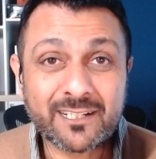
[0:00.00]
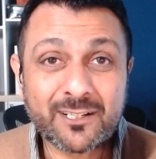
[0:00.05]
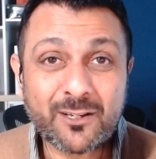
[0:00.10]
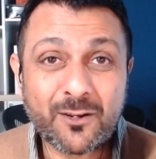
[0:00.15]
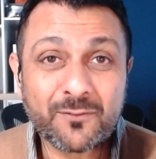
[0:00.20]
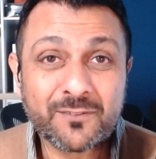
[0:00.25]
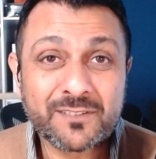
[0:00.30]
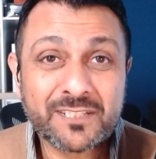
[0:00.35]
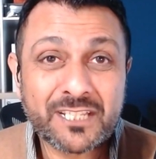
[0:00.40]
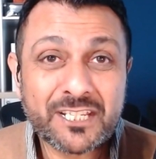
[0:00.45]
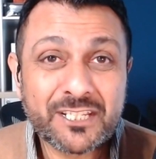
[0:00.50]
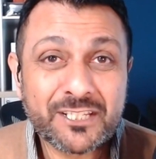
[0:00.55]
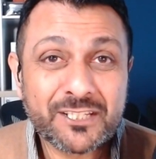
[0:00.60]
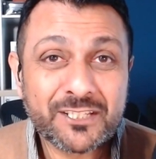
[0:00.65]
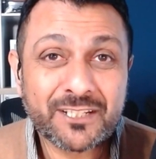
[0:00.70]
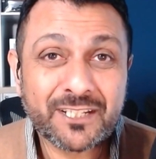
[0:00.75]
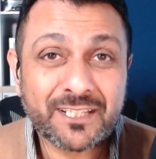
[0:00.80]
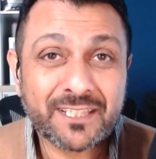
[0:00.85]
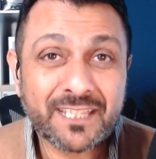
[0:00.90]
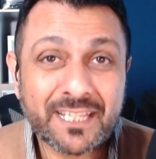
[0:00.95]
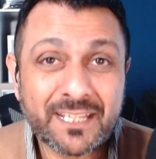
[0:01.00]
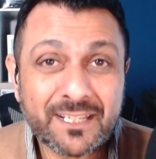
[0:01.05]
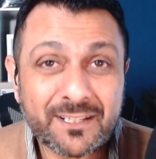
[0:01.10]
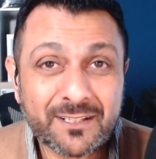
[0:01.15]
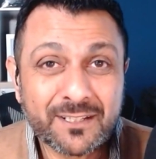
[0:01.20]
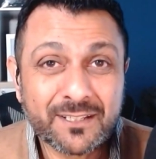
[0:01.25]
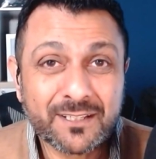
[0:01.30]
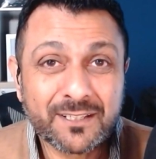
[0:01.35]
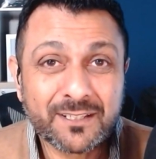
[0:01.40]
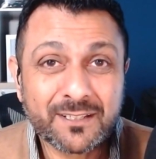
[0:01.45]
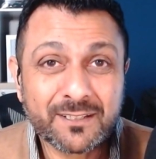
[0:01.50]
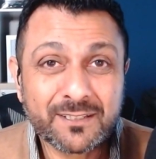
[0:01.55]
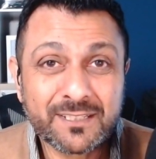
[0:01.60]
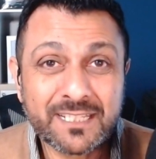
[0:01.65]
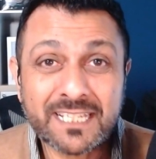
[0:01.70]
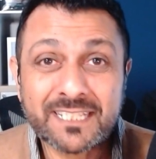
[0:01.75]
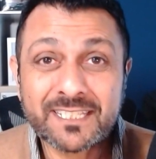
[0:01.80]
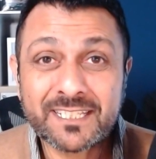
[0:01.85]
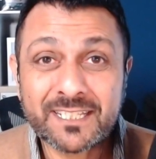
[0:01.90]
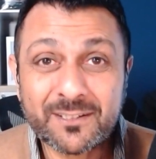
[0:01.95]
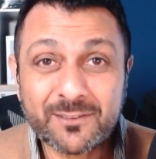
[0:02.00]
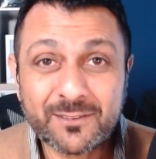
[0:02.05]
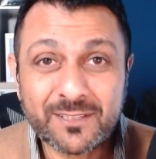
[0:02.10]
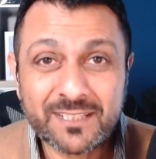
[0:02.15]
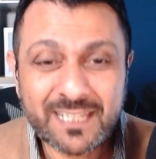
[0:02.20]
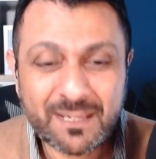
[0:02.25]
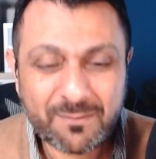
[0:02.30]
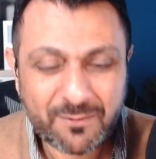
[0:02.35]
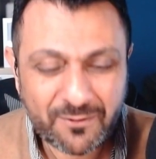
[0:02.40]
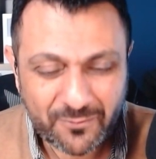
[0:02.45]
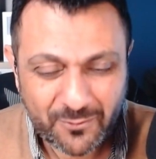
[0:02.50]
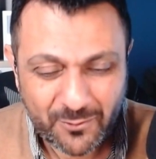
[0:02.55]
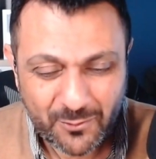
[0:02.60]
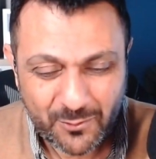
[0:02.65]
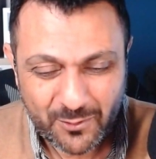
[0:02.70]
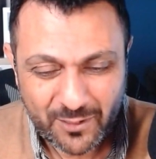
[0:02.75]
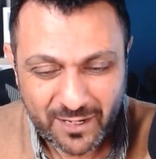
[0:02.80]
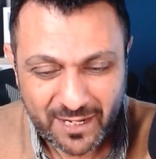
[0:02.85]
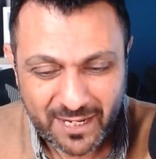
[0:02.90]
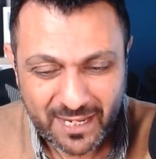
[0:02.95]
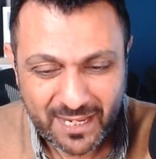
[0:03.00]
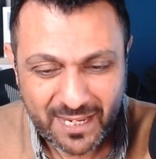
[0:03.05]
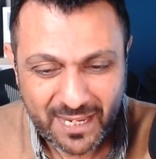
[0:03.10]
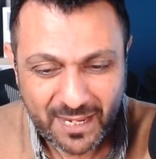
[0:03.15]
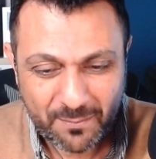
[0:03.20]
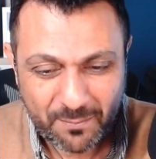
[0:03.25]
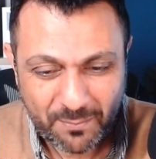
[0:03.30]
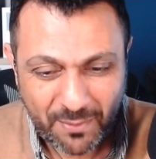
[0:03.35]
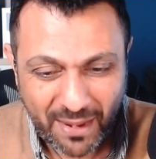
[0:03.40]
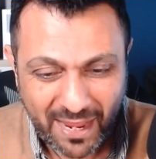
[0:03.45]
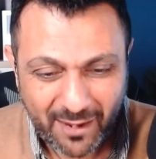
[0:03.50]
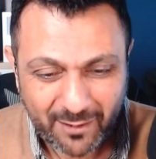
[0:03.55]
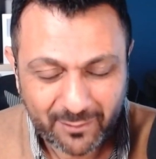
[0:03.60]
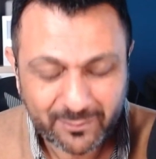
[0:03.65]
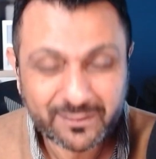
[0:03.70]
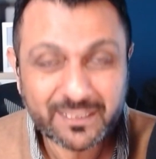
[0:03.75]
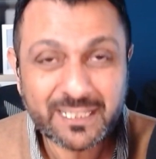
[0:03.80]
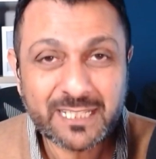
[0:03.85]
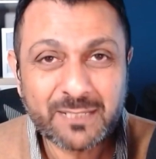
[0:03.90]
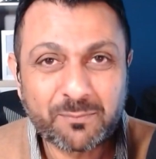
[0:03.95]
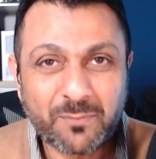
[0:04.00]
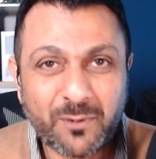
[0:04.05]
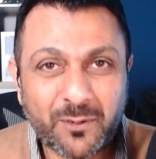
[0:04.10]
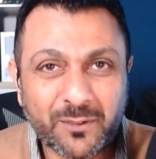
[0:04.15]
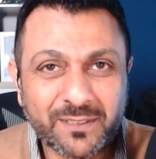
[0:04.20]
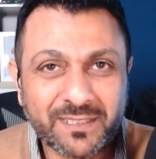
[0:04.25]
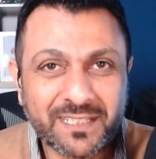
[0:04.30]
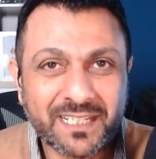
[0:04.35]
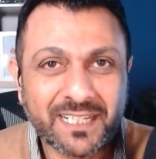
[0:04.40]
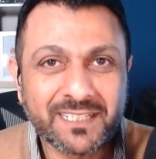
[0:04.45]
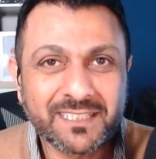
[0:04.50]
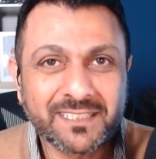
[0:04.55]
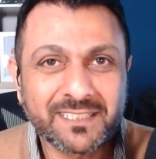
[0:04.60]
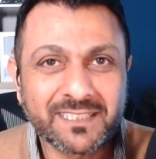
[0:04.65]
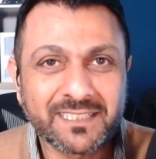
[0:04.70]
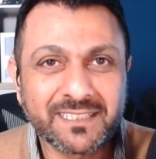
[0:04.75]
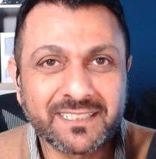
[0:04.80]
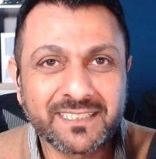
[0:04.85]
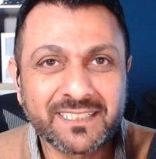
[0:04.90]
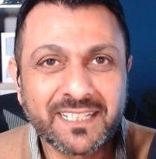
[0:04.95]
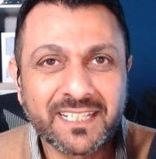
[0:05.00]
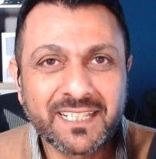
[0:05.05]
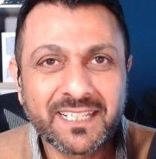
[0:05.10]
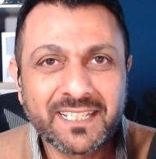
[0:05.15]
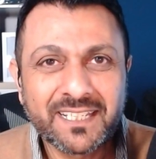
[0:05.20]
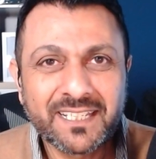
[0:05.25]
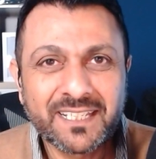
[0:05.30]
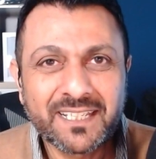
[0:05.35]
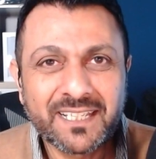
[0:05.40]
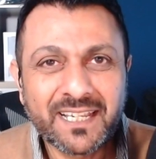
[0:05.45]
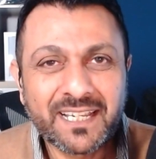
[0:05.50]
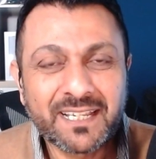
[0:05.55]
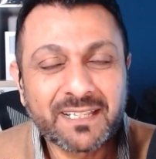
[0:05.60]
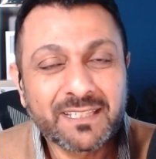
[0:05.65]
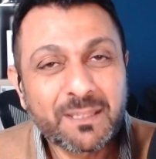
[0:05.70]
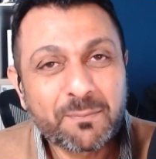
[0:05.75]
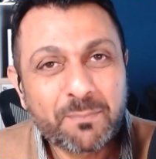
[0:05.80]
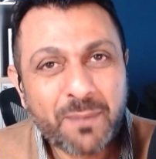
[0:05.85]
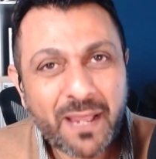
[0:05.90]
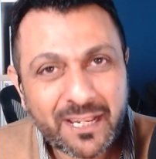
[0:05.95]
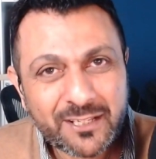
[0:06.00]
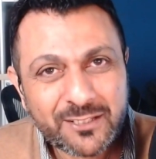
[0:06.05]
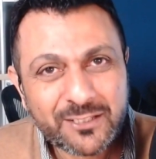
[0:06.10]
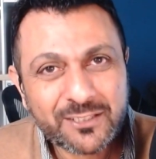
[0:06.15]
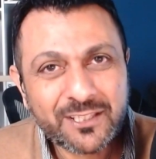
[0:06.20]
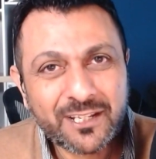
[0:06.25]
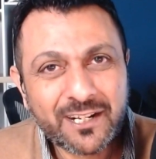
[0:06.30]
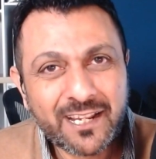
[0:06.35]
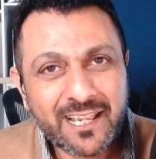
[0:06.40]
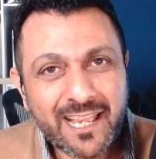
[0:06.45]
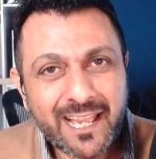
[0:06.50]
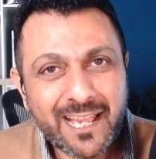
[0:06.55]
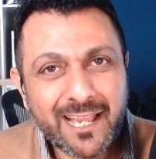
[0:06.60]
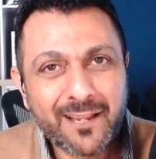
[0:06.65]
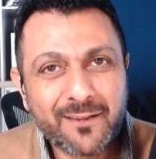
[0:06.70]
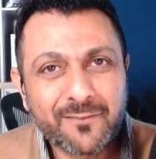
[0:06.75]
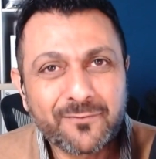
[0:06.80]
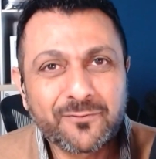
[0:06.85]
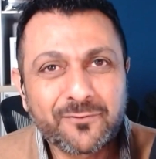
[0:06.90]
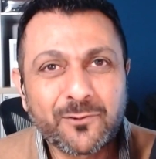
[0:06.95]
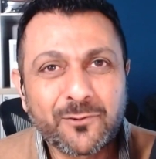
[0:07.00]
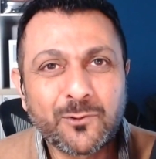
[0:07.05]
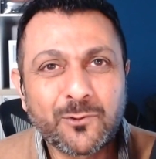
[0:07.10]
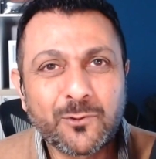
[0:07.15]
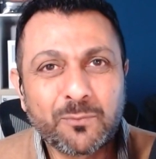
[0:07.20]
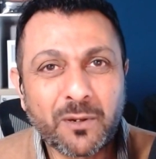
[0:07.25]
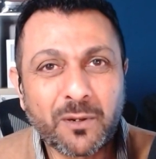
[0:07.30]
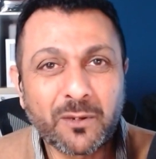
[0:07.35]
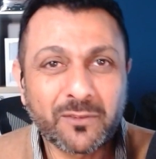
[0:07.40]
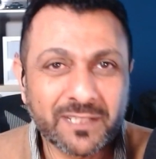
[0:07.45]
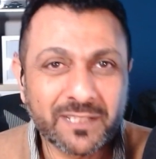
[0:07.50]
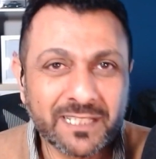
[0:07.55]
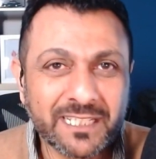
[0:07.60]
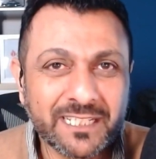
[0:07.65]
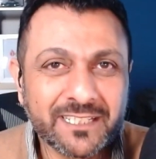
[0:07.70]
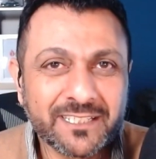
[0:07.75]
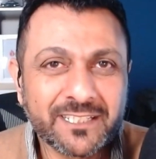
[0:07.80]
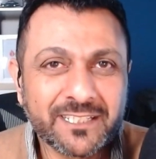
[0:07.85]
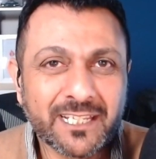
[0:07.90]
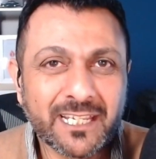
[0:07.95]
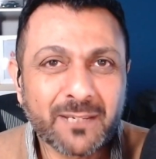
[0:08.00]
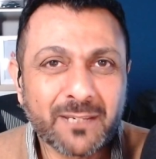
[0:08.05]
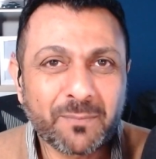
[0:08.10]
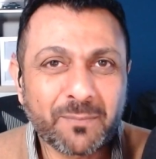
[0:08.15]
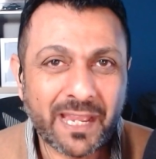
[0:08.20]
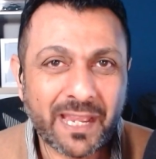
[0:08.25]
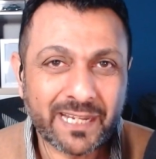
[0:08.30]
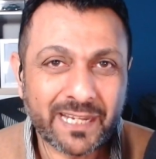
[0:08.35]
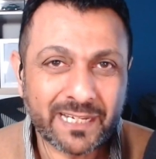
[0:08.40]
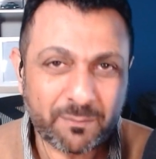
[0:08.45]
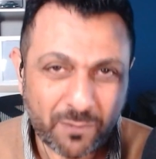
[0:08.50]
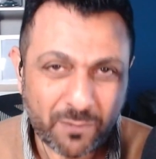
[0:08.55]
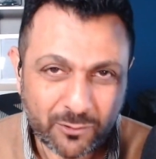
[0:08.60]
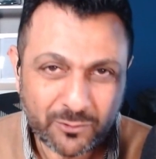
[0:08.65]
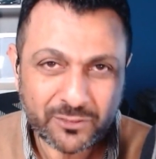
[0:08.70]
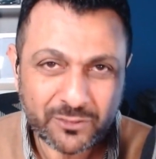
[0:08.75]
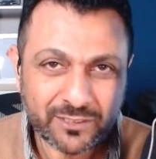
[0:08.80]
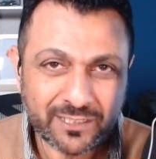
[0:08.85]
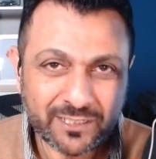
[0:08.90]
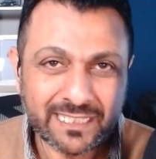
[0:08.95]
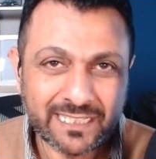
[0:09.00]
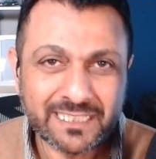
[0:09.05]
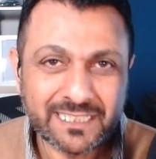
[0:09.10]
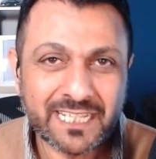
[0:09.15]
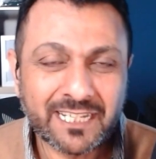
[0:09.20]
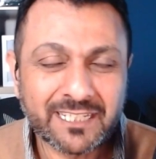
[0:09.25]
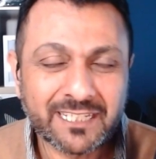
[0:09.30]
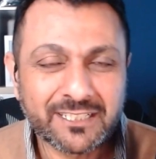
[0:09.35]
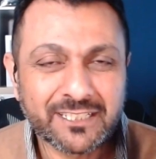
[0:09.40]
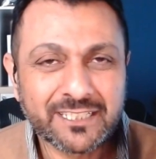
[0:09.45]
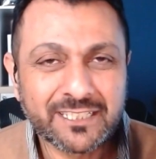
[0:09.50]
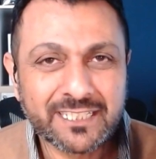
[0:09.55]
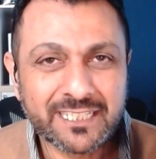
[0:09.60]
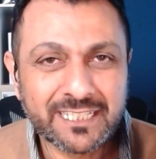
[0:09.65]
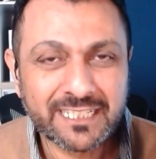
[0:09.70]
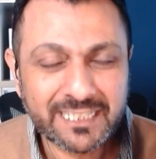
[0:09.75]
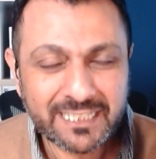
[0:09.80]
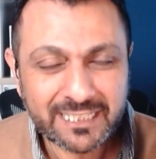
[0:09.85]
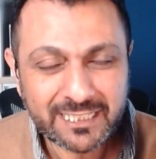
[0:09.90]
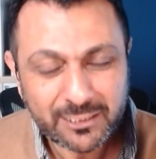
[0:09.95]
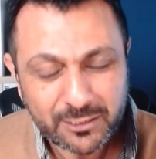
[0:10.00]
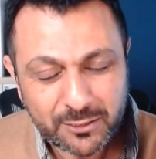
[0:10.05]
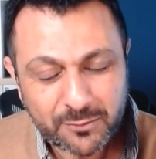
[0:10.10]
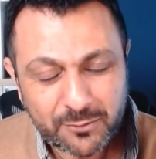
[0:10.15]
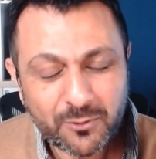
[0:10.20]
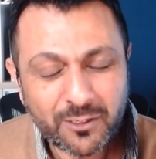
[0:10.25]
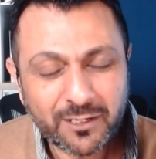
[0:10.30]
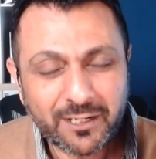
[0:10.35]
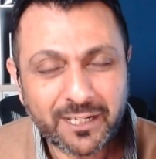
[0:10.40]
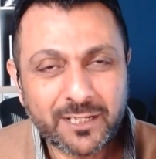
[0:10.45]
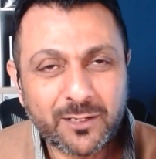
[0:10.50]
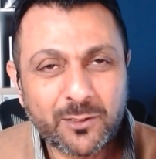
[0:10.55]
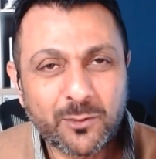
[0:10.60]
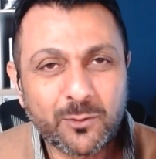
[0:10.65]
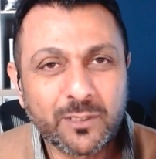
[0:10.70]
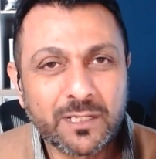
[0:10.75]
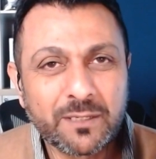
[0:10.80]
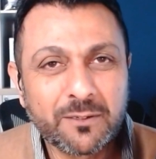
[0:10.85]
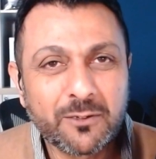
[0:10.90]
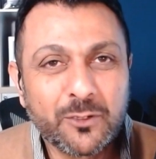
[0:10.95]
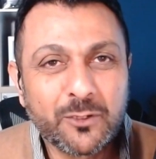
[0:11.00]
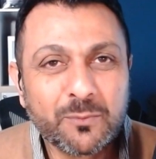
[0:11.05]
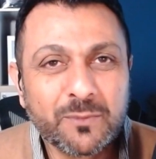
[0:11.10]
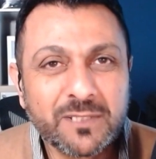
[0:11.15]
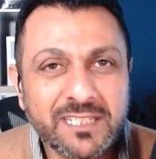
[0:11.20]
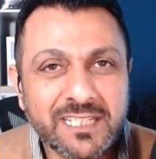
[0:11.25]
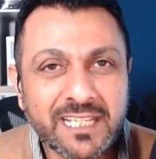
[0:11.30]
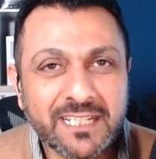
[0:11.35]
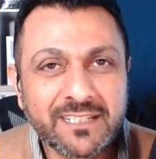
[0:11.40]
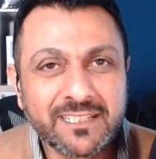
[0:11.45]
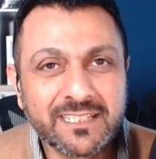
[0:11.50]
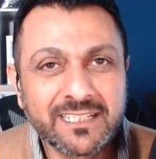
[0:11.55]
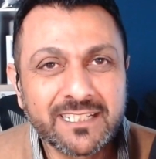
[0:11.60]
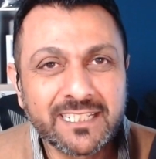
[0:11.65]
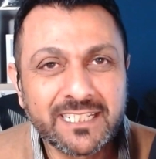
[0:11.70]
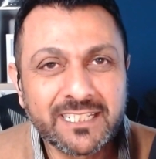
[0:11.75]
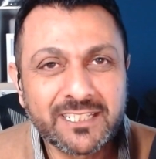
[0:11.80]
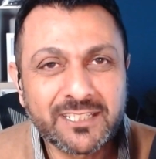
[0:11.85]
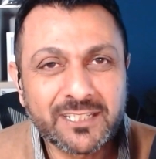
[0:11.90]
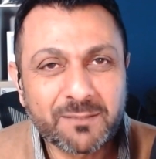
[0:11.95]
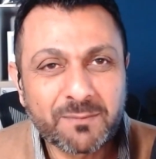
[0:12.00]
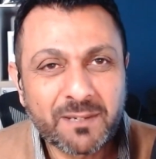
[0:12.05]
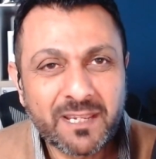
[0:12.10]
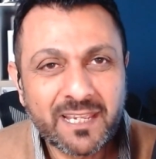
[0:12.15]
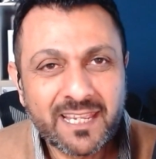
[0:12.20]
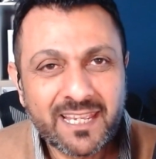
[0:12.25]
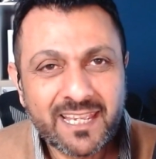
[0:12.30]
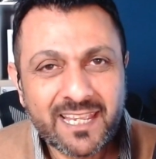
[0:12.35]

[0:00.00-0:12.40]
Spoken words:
had a conversation, I think, yesterday or the day before about this podcast and the passion that I have for both leadership and emotional intelligence in leadership, what I call human-centered leadership.